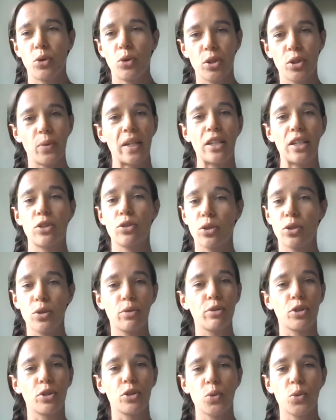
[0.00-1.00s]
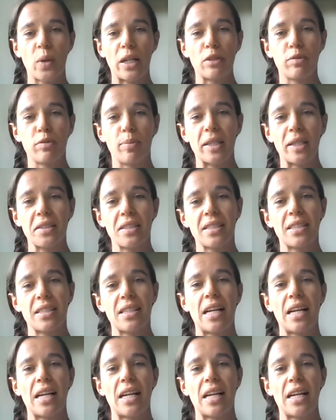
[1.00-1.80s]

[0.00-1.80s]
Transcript: all the way through for 12 months.